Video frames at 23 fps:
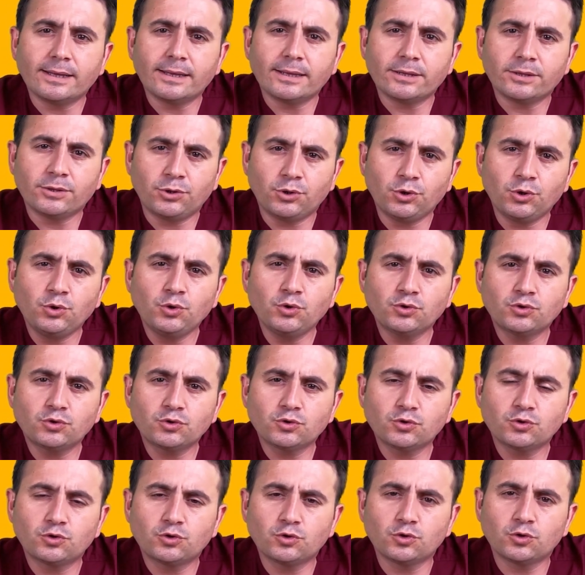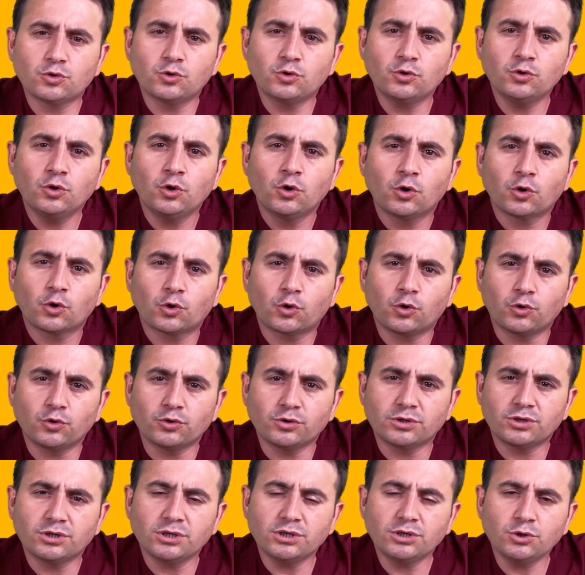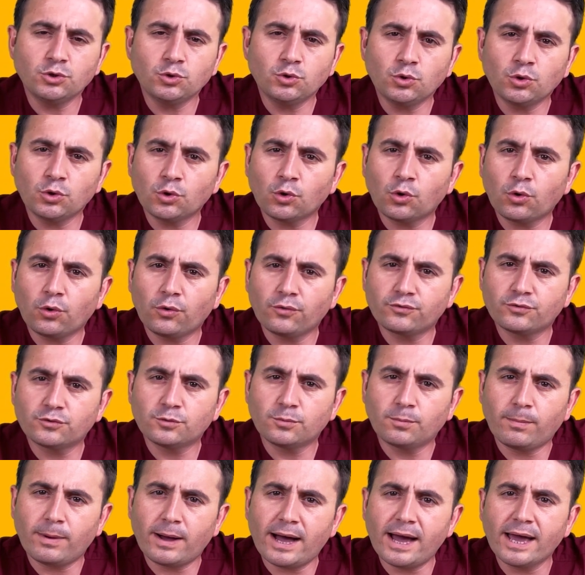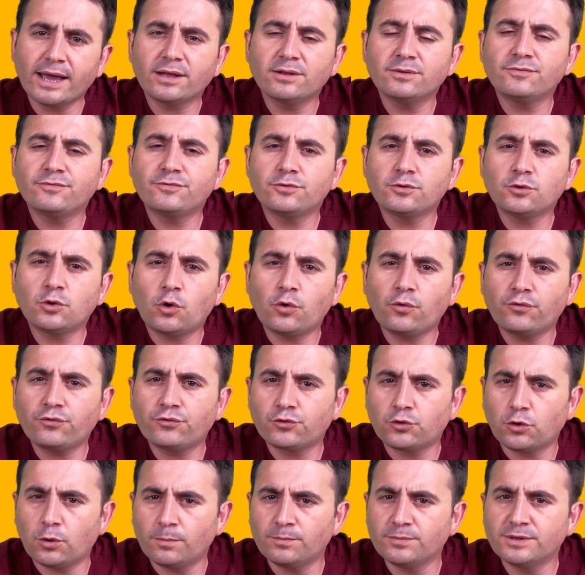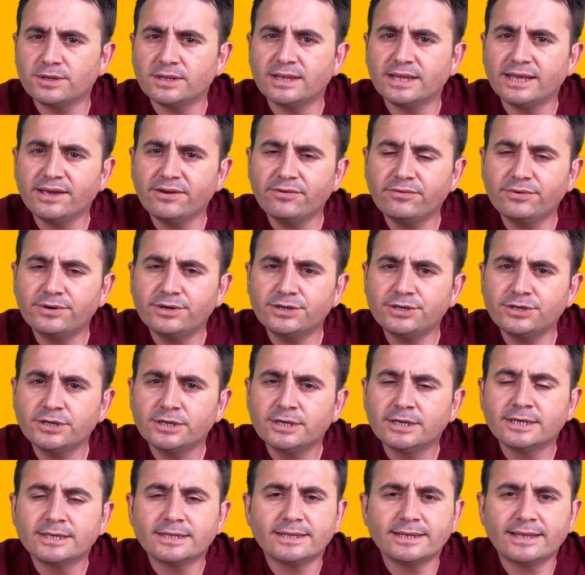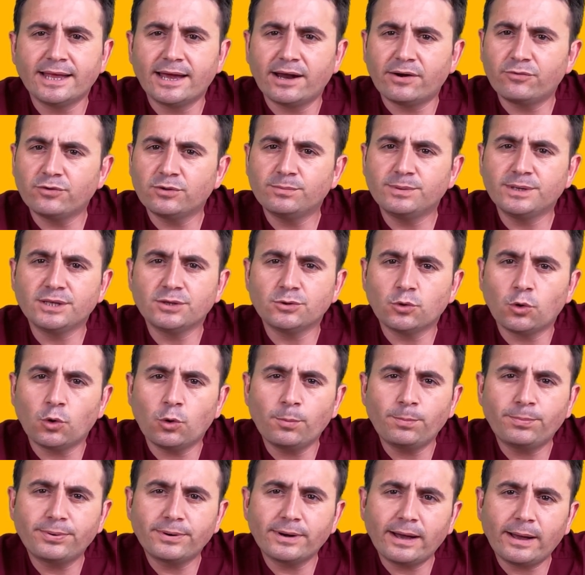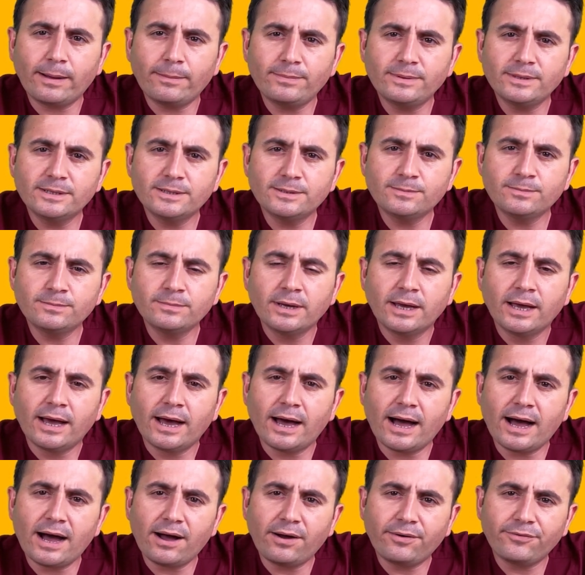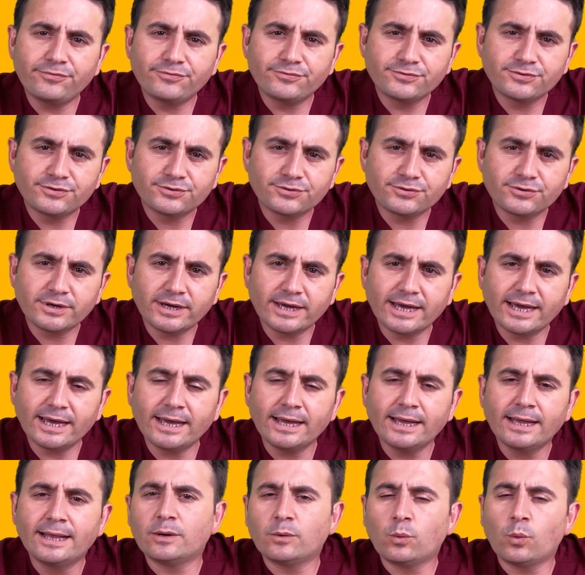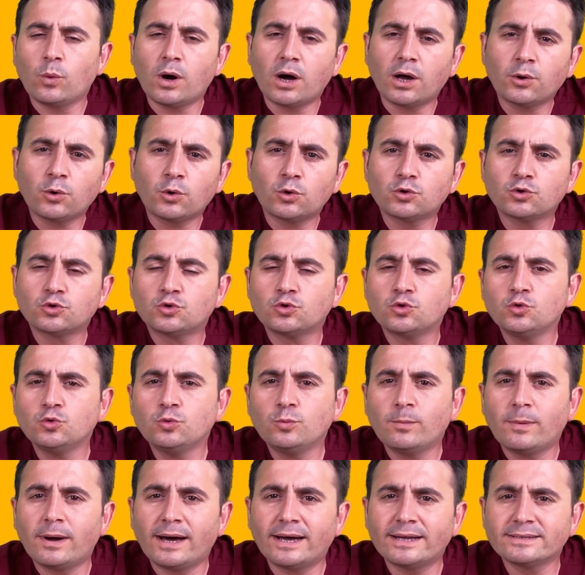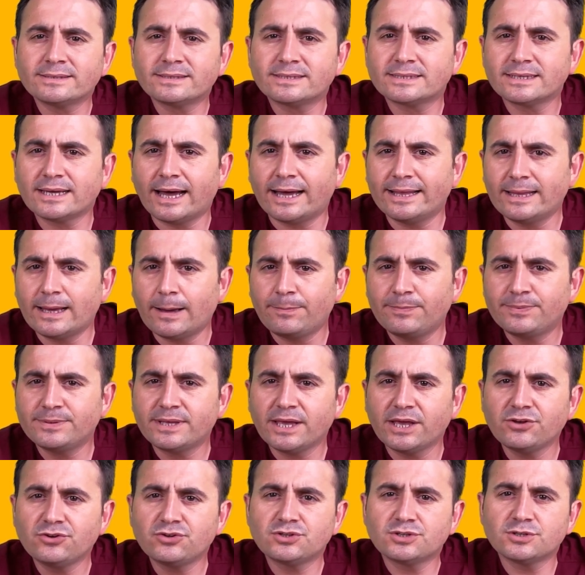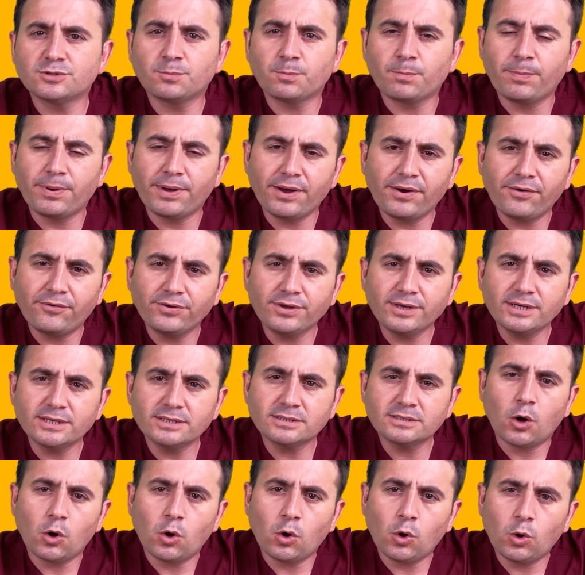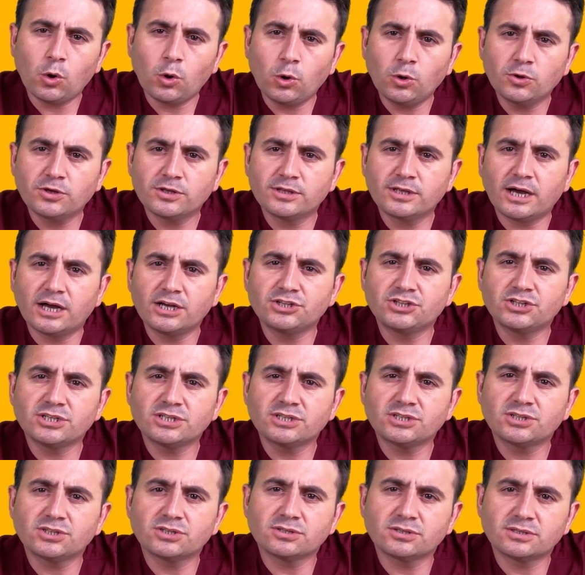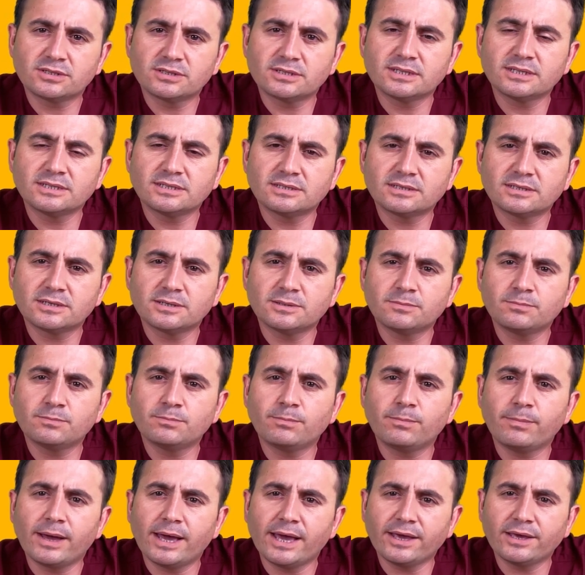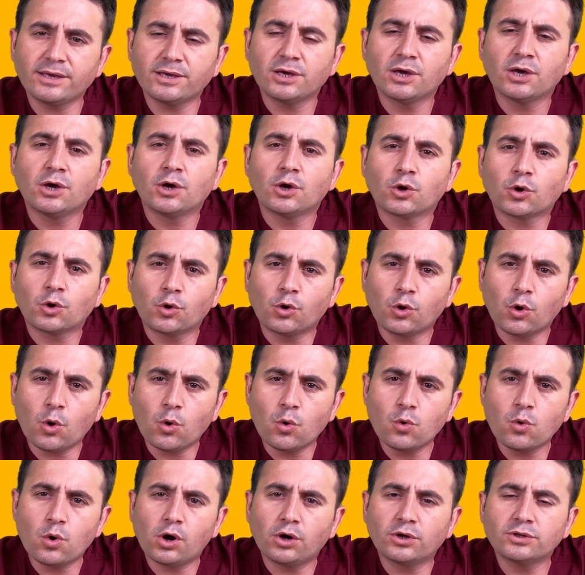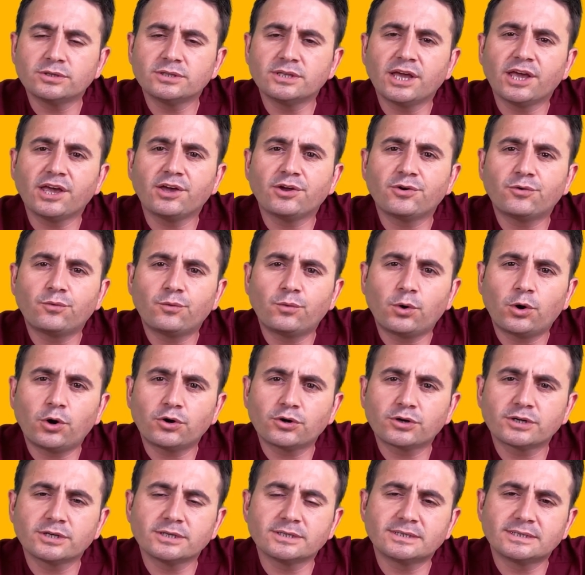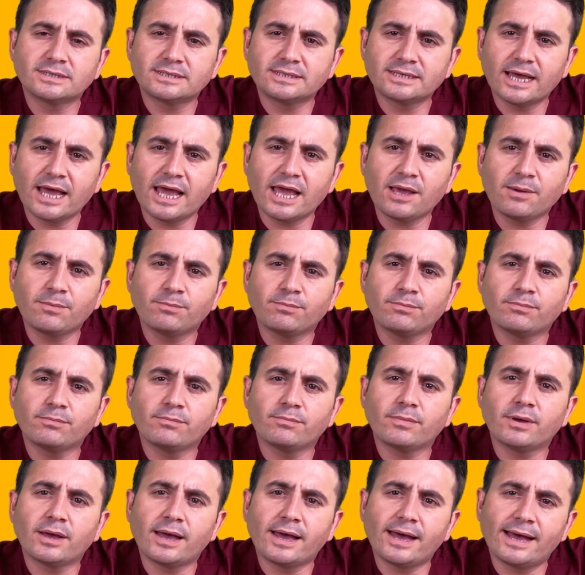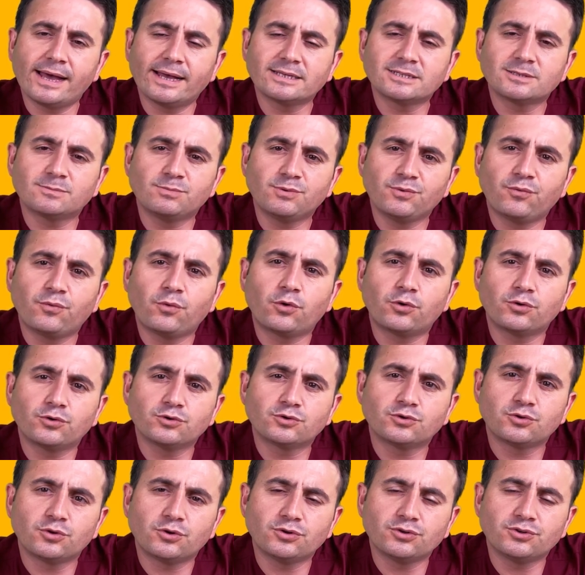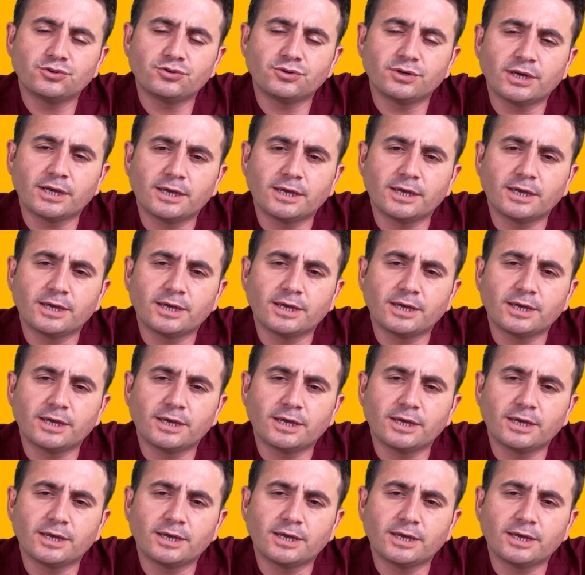due to the continuing of the bile flow from the liver, there will be no problem. After a 1 or 2 months adaptation period, all the digestion system may go on their work same as before the surgery.